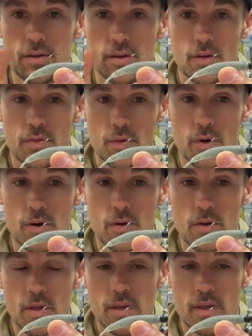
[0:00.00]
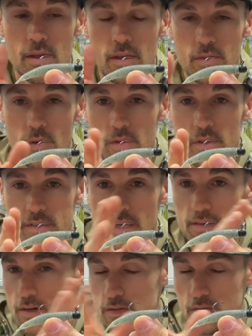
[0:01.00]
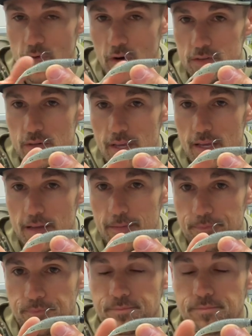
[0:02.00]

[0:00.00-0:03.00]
you're gonna throw this out there as far as you can,